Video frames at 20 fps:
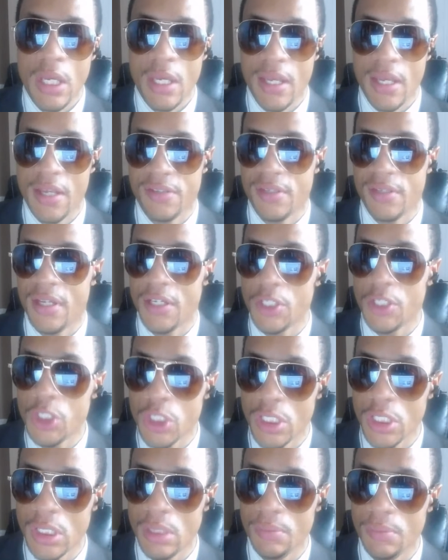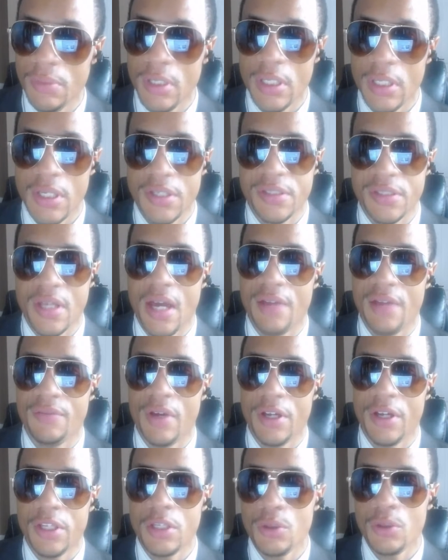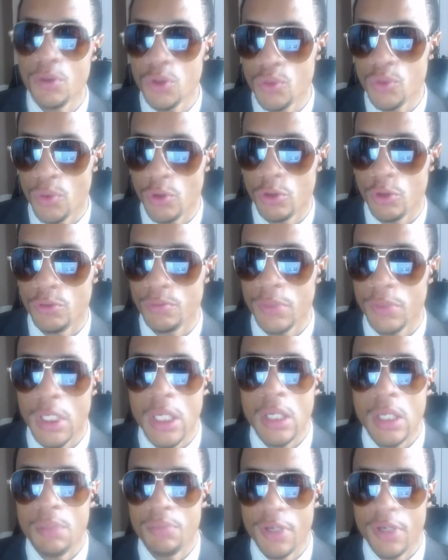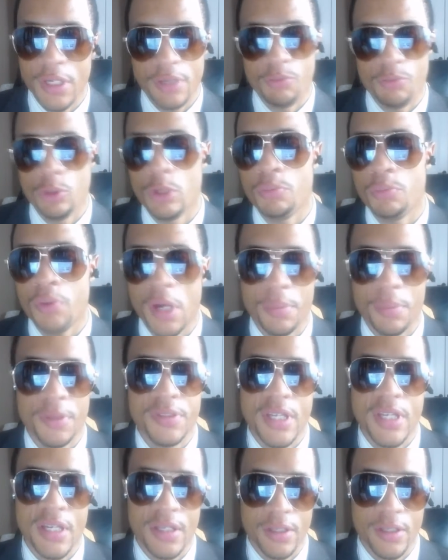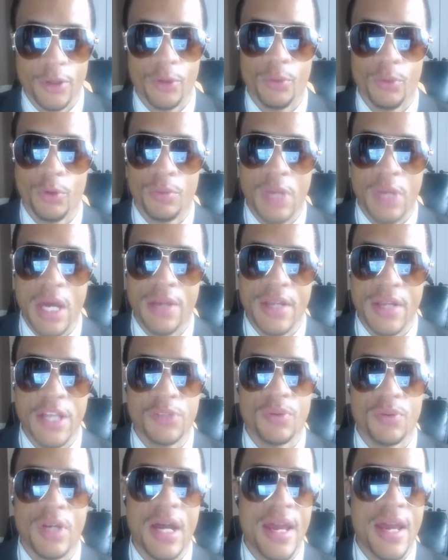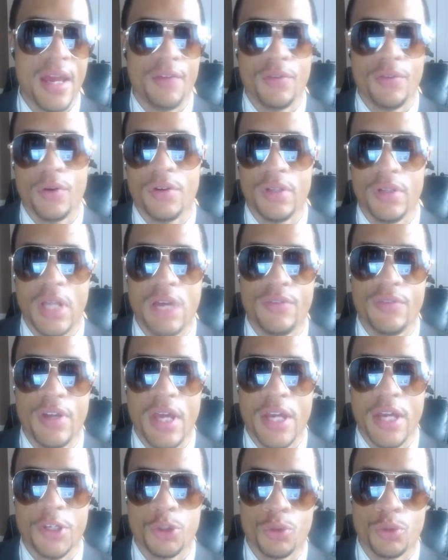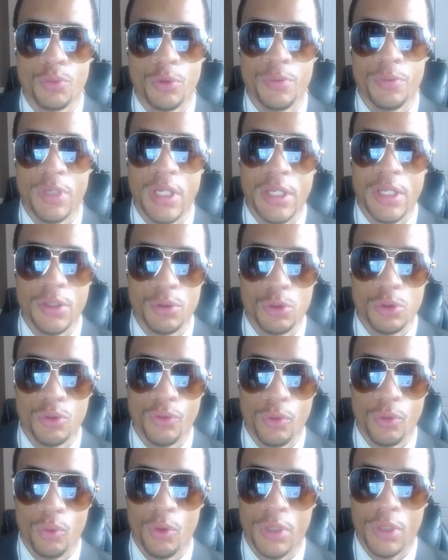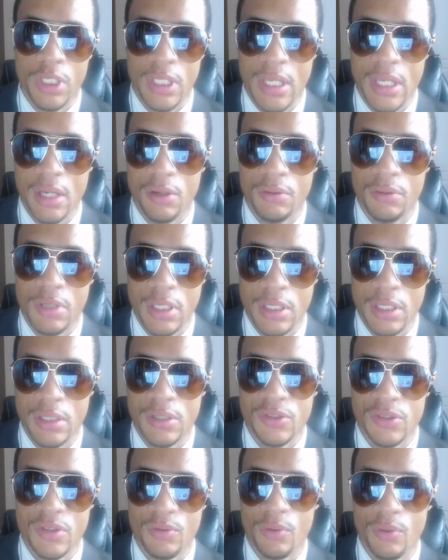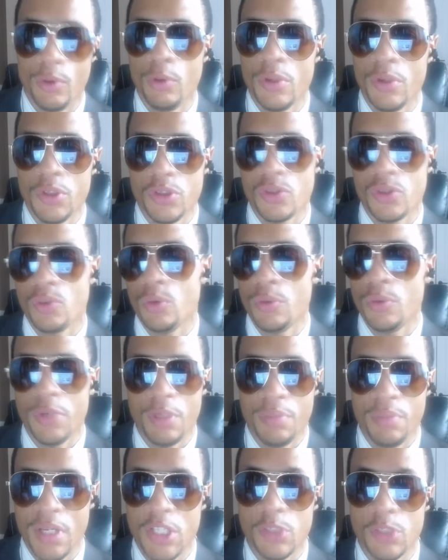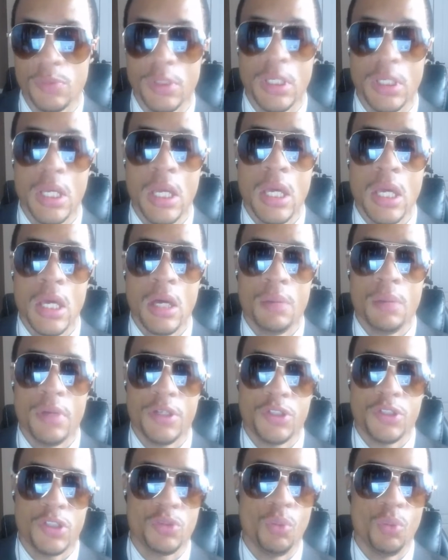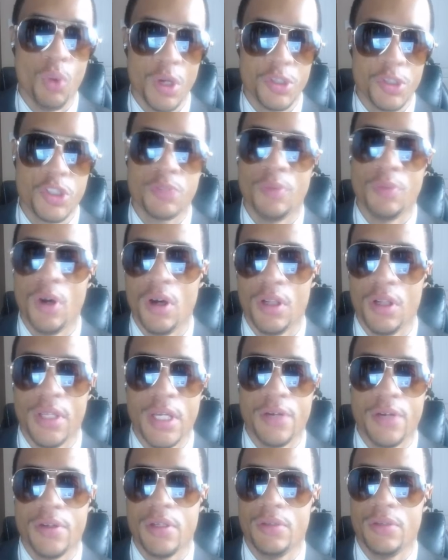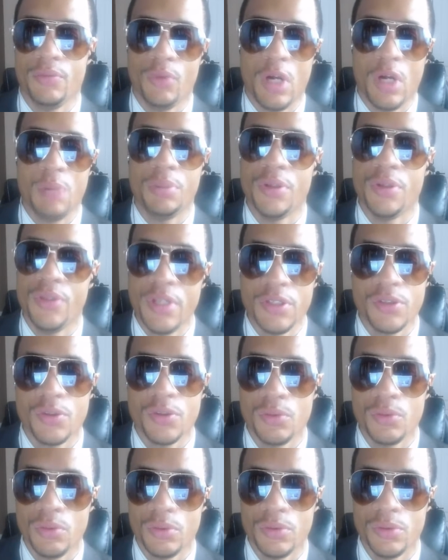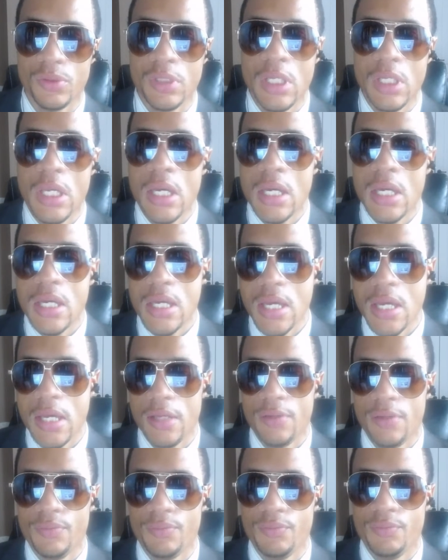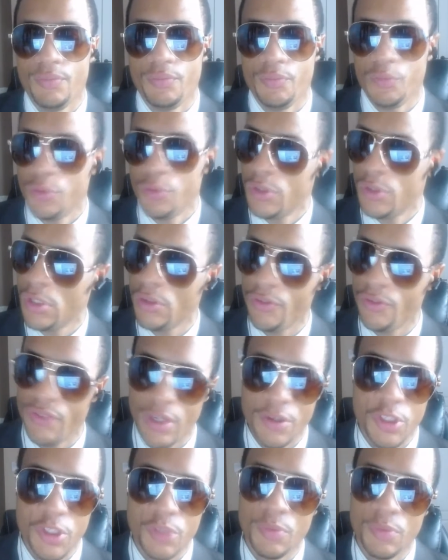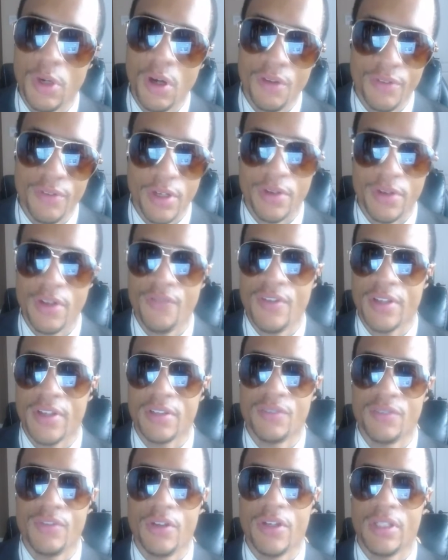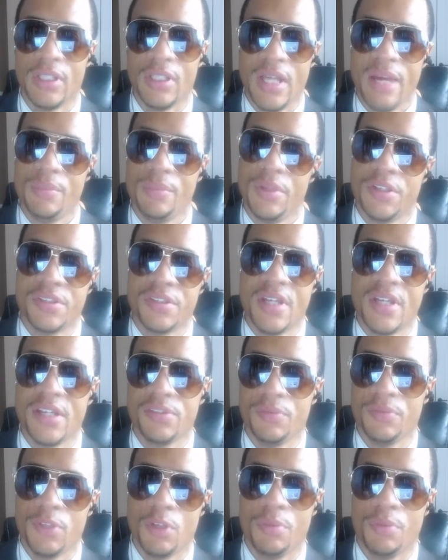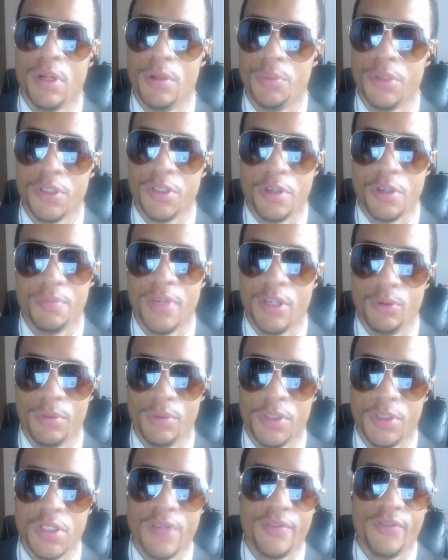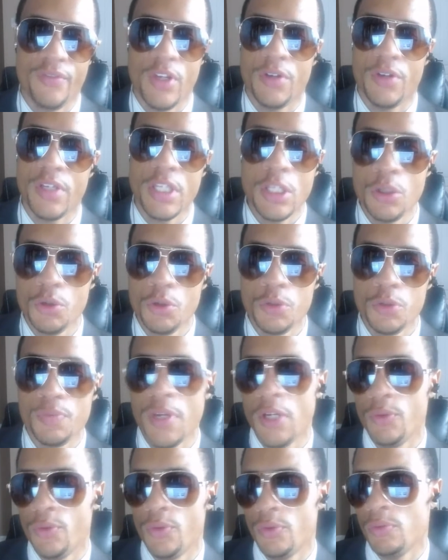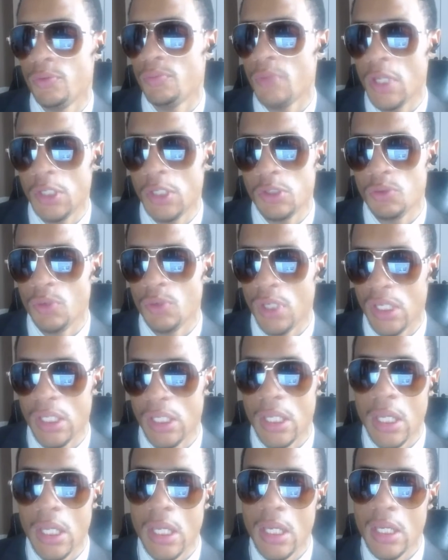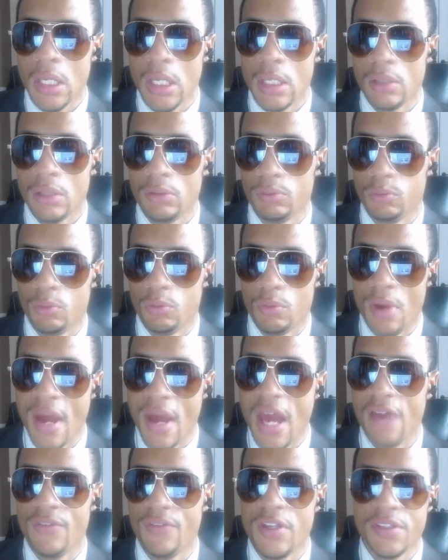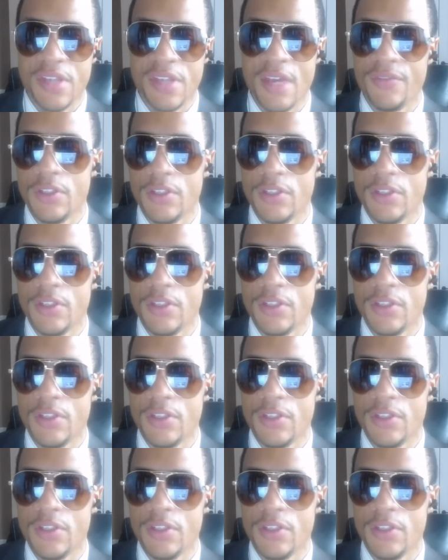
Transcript: it's not a gym, it's not a huge room, but it will probably take another room. Now that's what I have currently. I have an extra room that I use for working out, and it's a room, it's just a room in a basement, but it's just one small area where I put these tools. And still very small, very effective, very light, but it's not something you're probably put in your bedroom unless you have a very huge bedroom and you want to uh, um, have these heavy